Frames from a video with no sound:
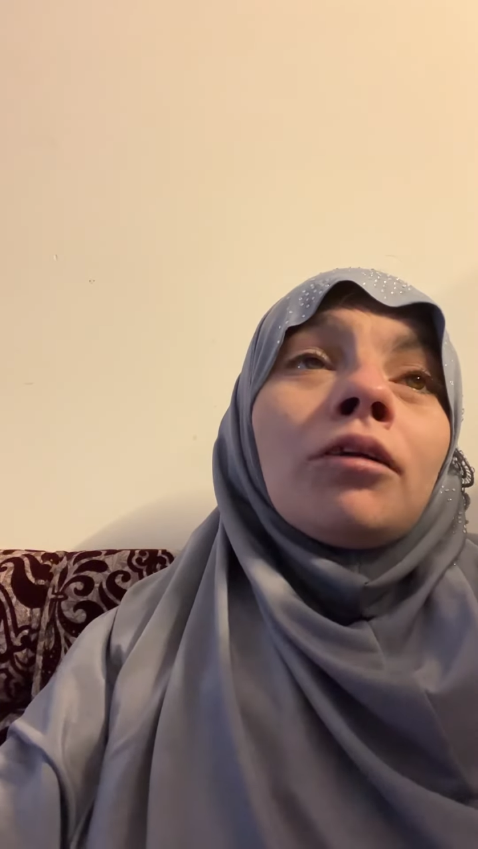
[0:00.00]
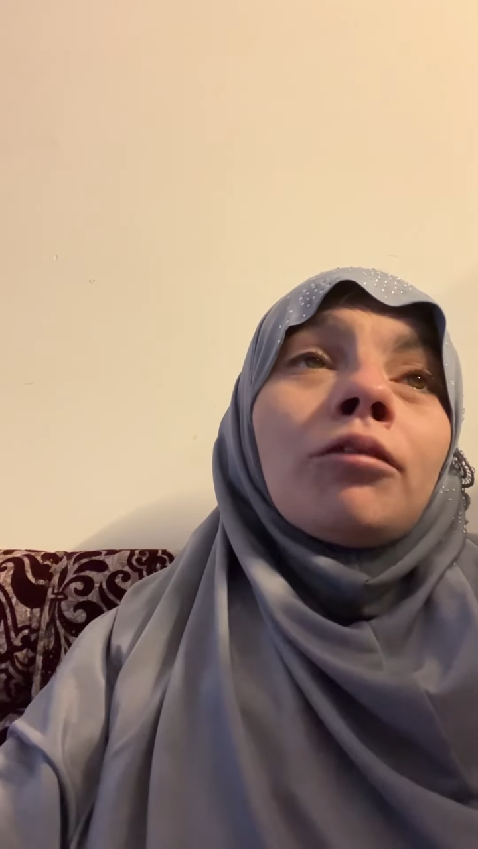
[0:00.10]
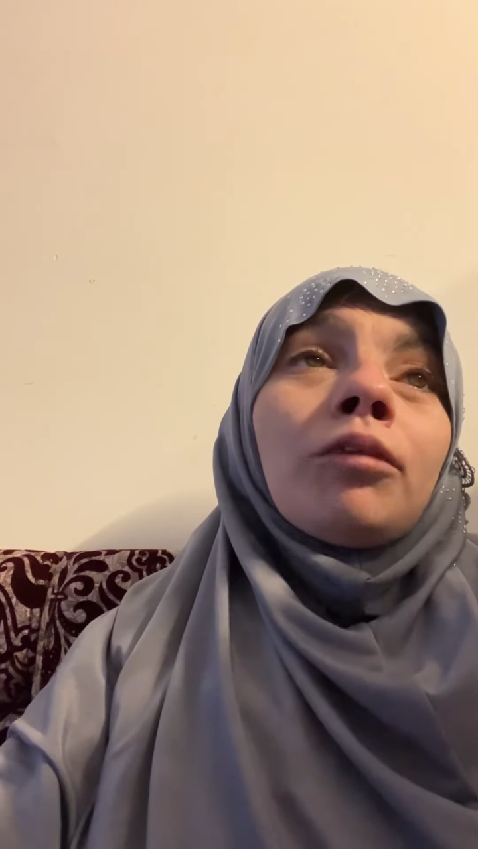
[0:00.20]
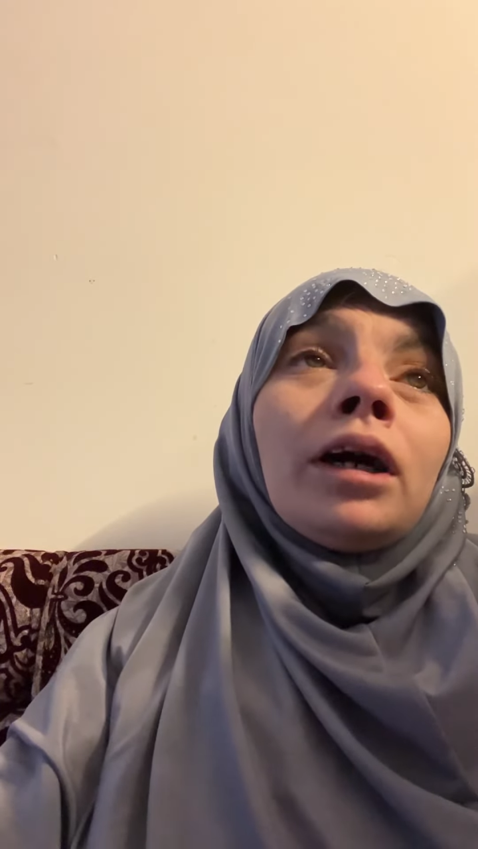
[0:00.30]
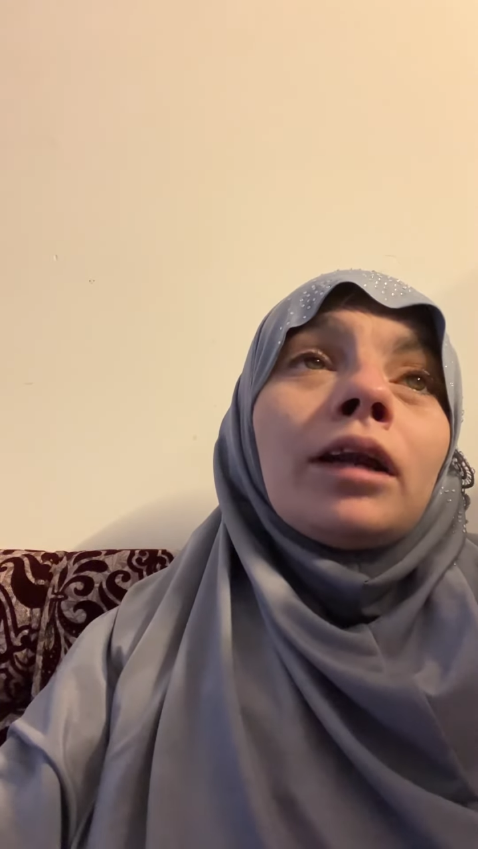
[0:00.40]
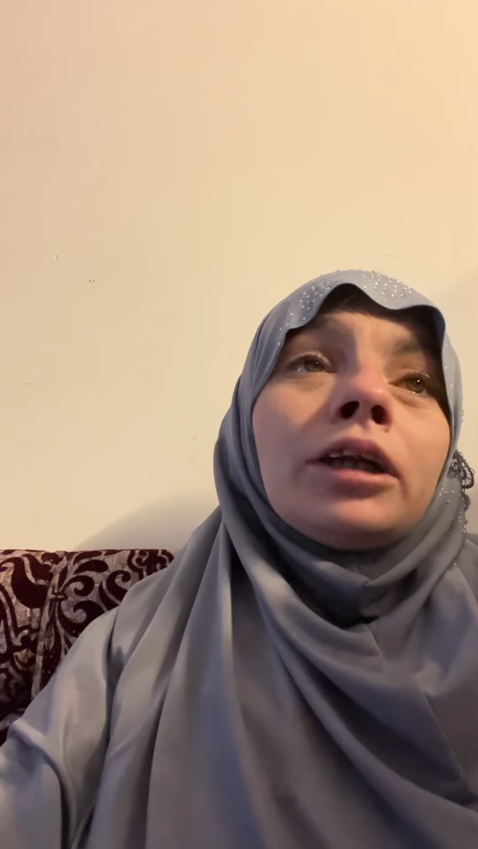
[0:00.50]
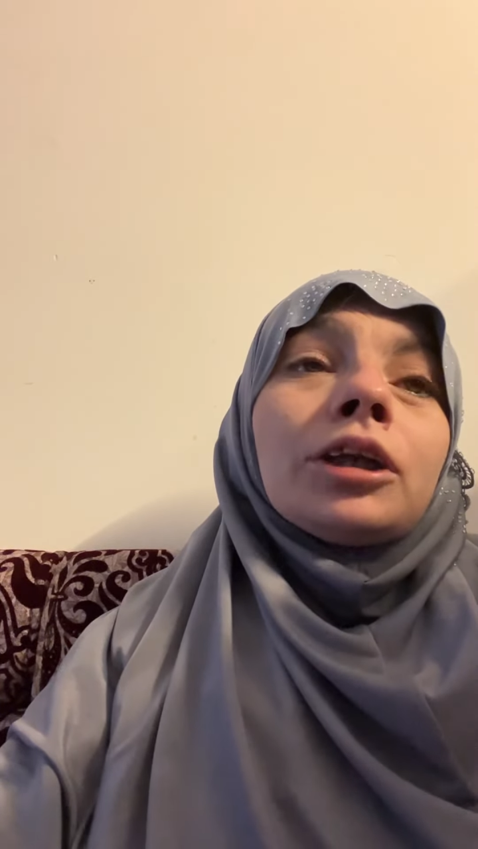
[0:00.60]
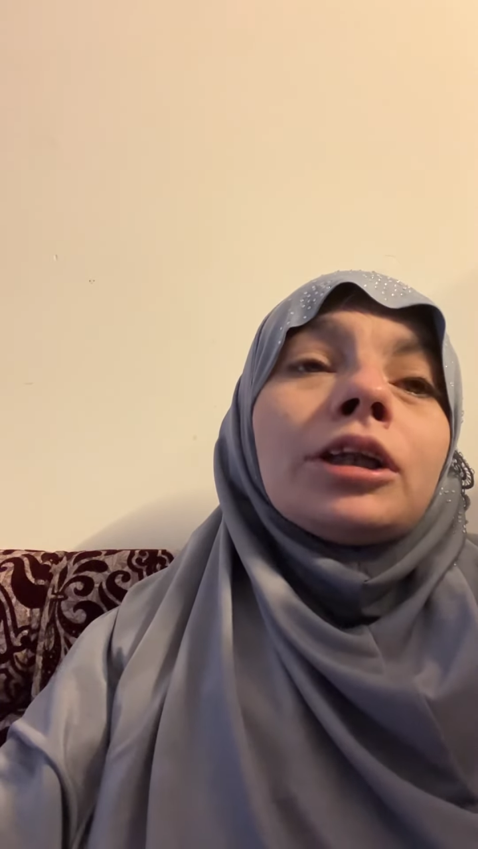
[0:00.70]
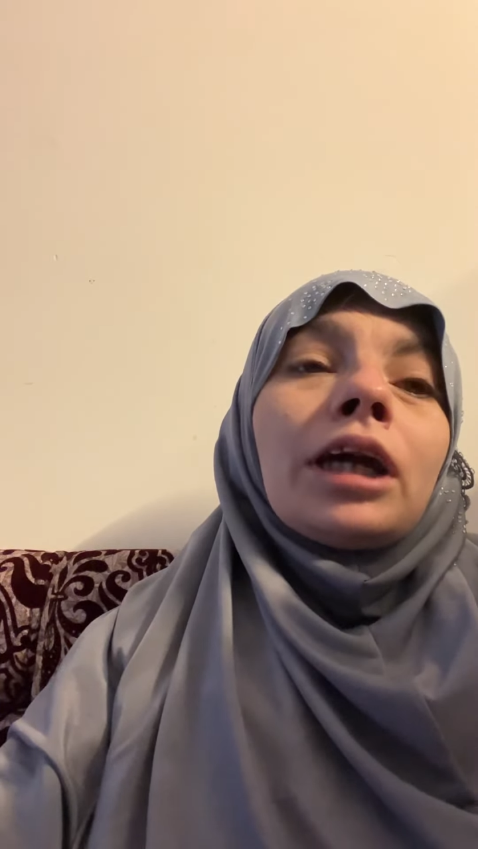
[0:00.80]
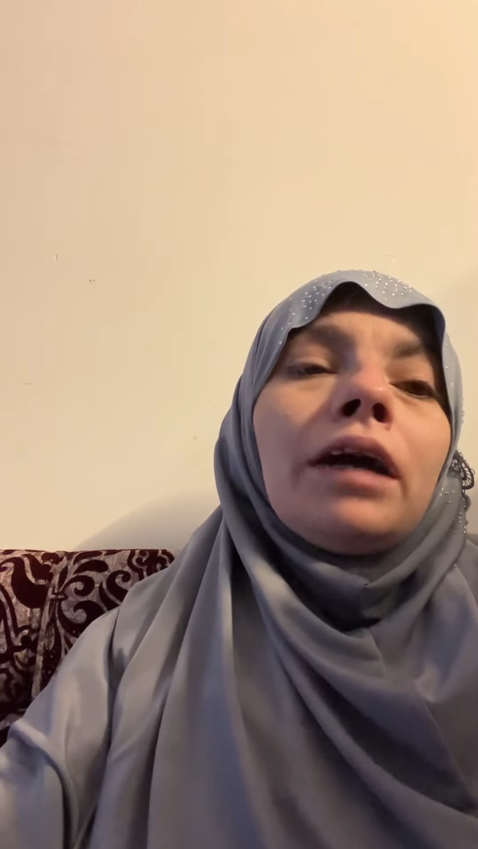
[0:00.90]
Real
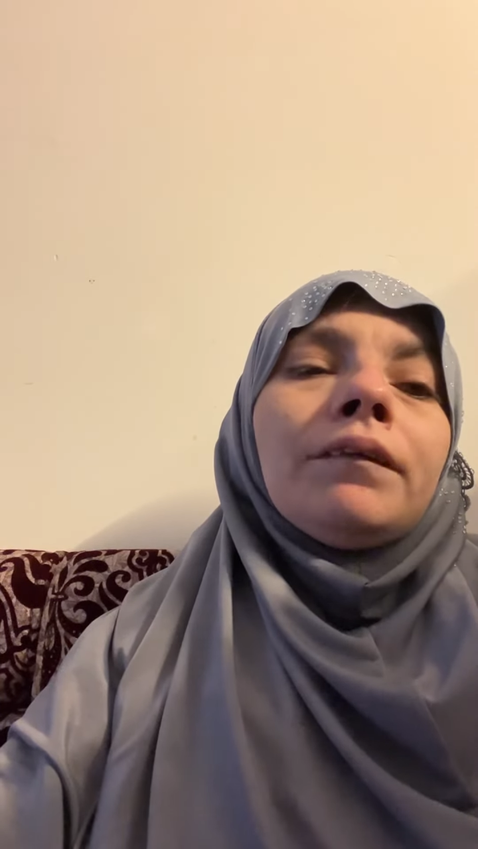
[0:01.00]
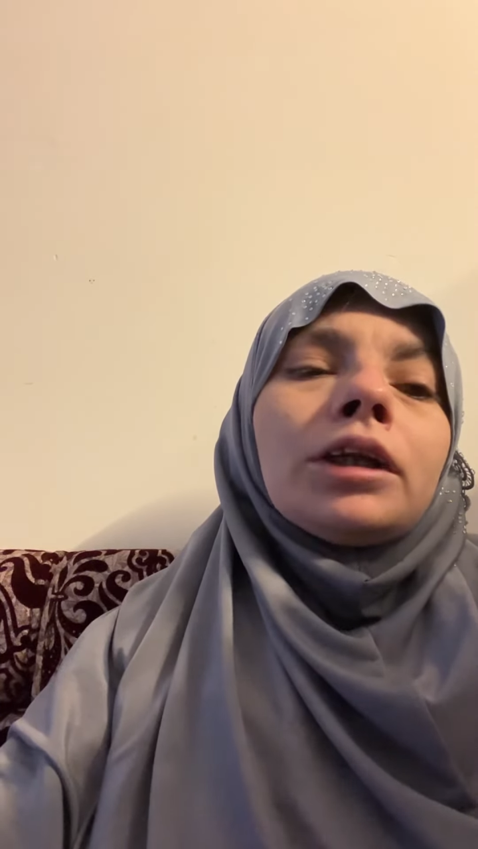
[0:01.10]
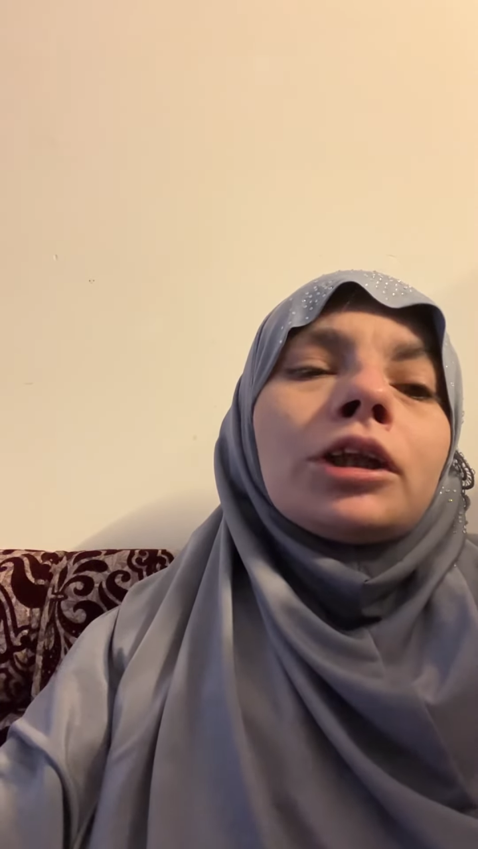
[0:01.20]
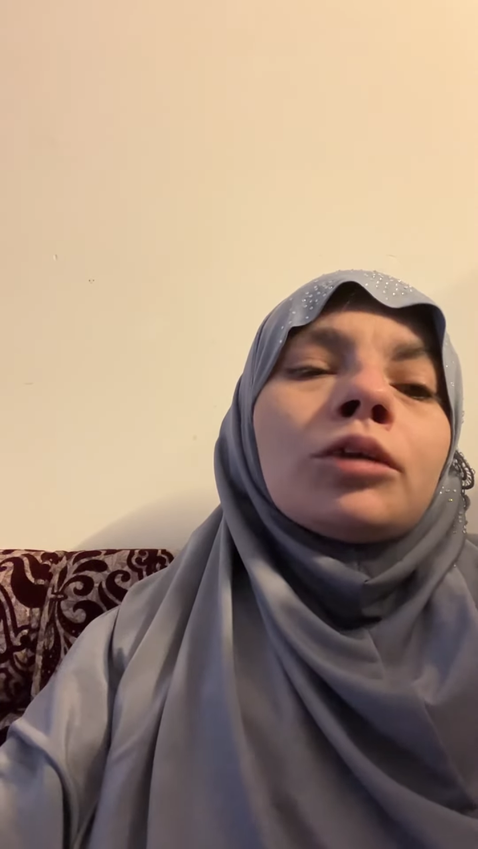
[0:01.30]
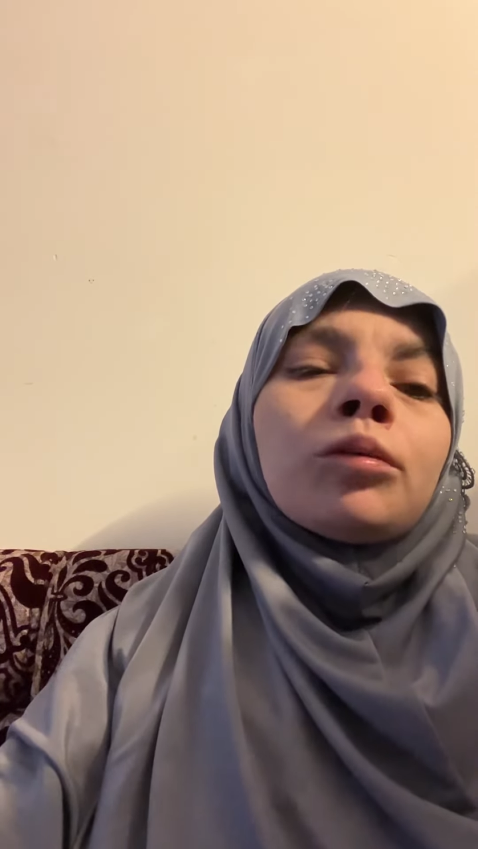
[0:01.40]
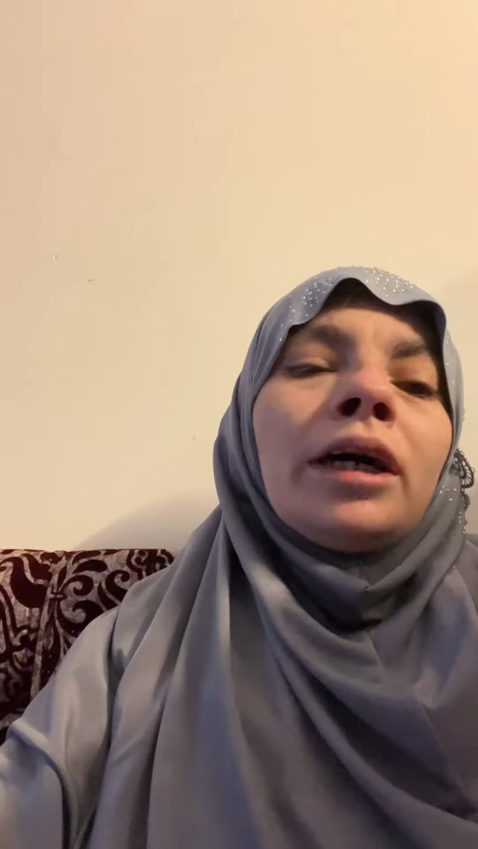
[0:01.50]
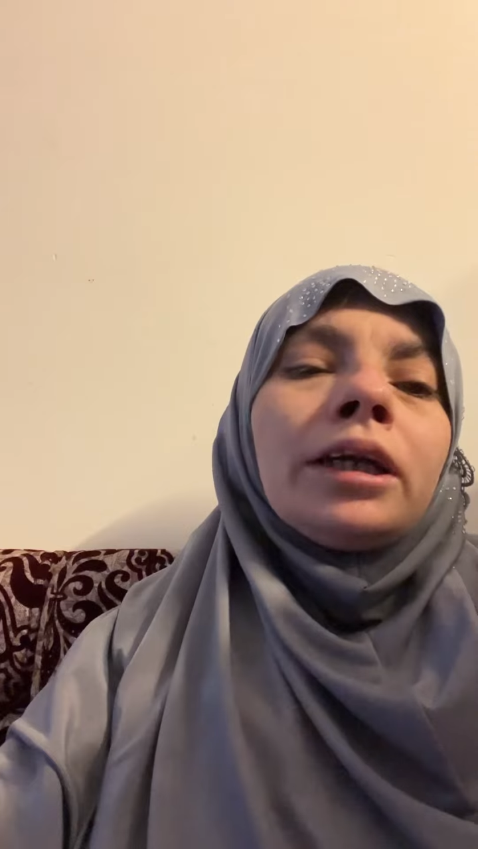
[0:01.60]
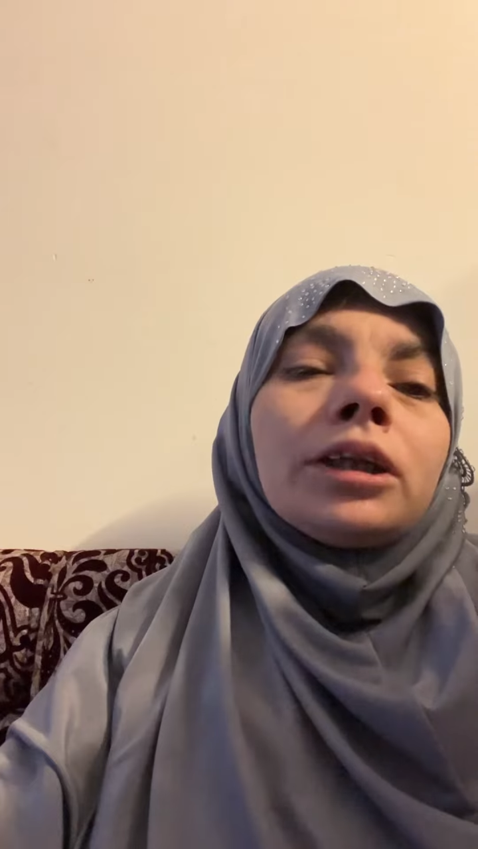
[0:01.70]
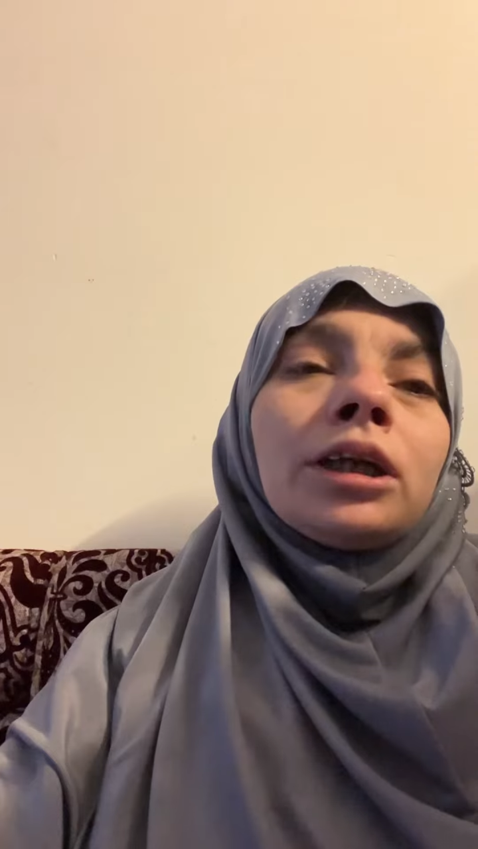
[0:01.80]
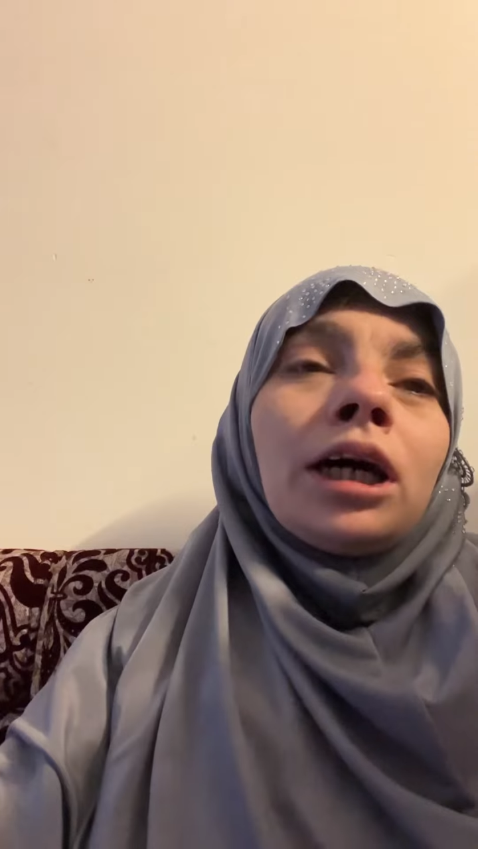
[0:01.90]
Entertainment's
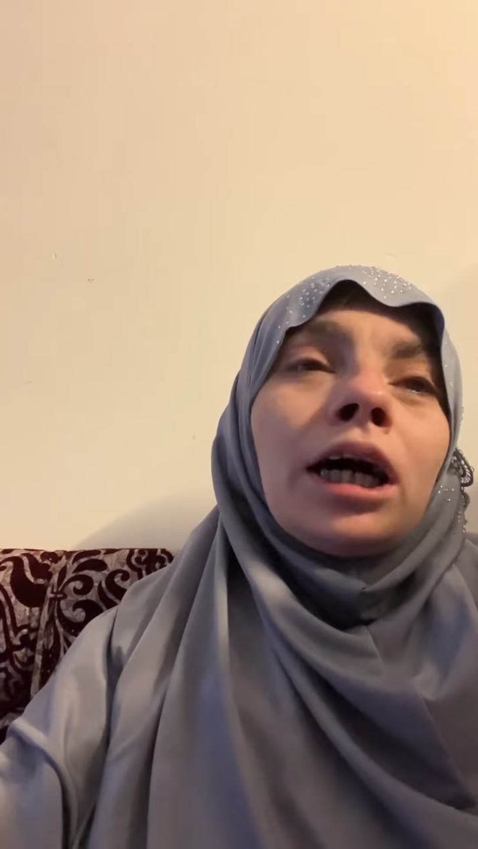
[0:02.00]
Twitch.